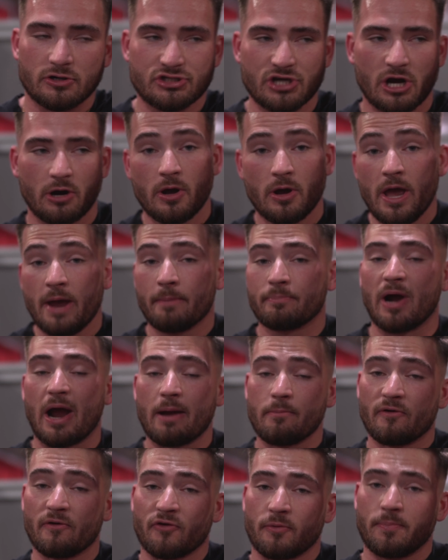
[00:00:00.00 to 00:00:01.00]
So
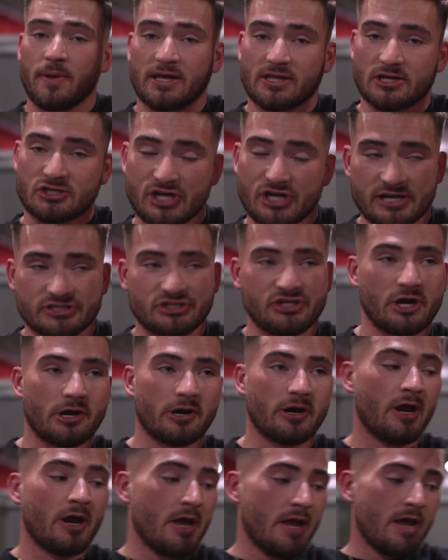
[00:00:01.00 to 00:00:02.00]
prime mover being the chest
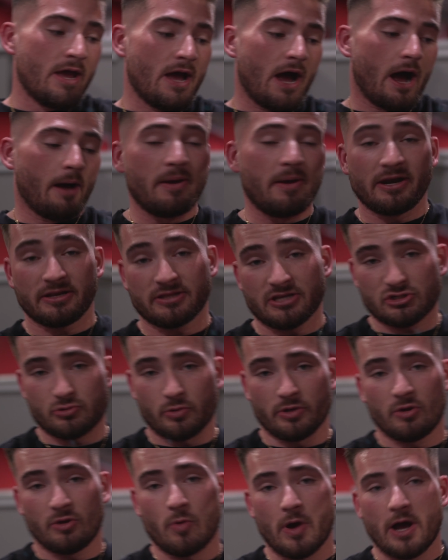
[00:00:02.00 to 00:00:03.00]
here, I'm hitting this
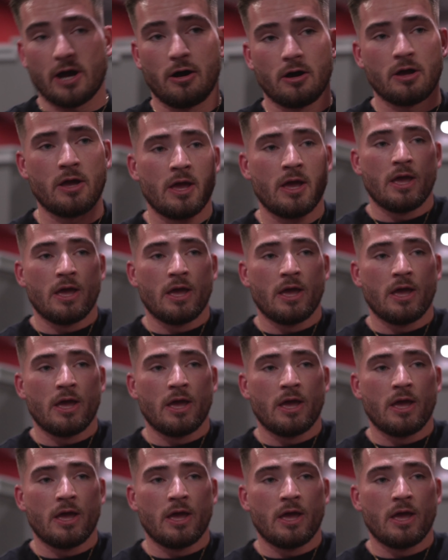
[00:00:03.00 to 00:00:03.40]
really well.